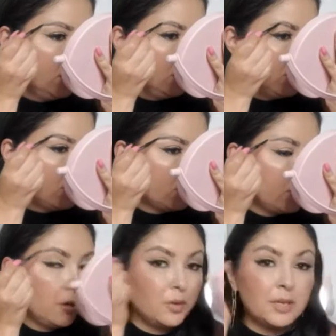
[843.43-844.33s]
Don't
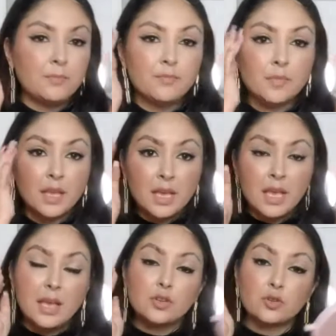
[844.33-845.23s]
worry.
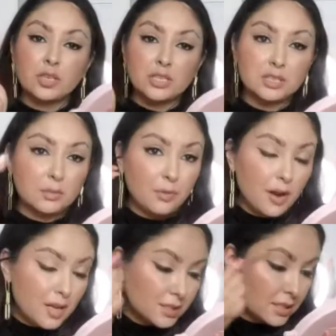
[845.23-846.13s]
Trust the
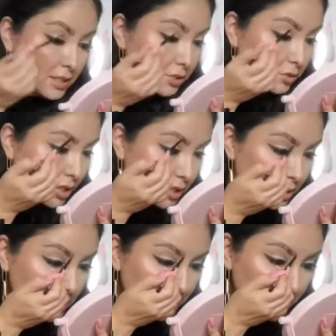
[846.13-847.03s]
process. Trust
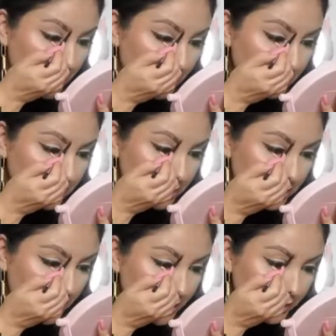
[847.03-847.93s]
the process.
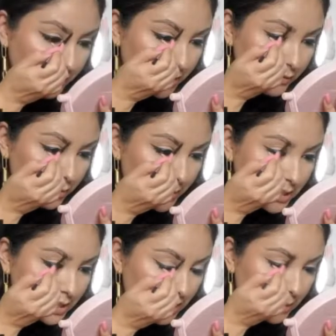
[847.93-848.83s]
And even if you
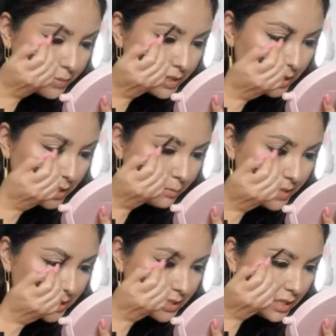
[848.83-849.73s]
mess up and
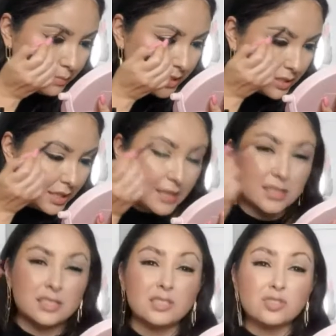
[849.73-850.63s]
the line
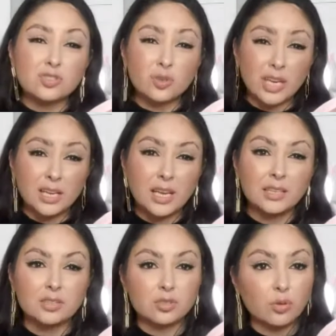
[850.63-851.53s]
isn't straight,
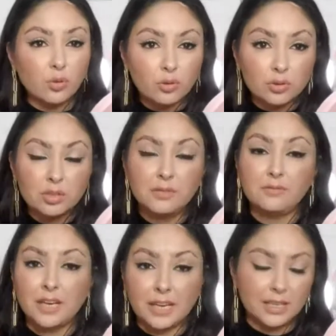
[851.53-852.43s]
it's totally
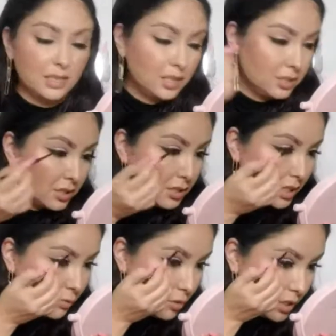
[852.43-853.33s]
fine. Just
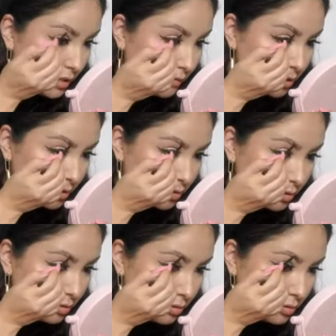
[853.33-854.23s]
give it a
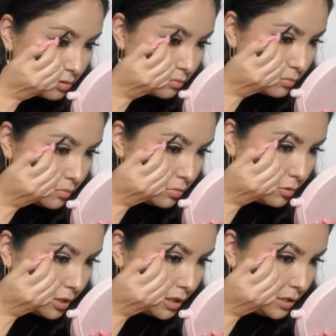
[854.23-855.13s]
little
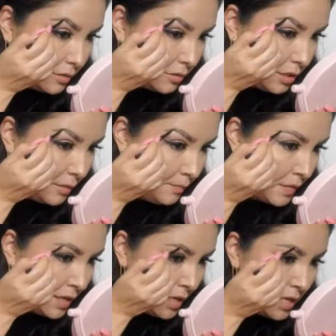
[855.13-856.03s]
break, okay?
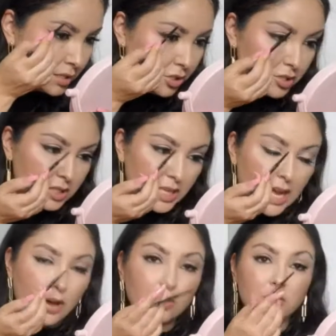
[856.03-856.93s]
So you see
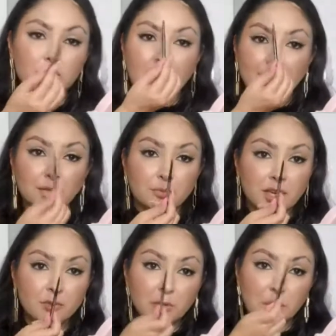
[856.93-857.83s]
how you lined them,
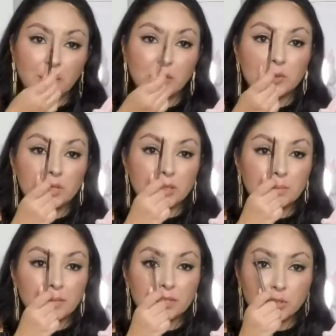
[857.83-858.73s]
right? Remember you did
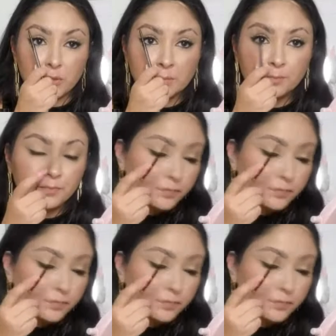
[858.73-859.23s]
the measuring?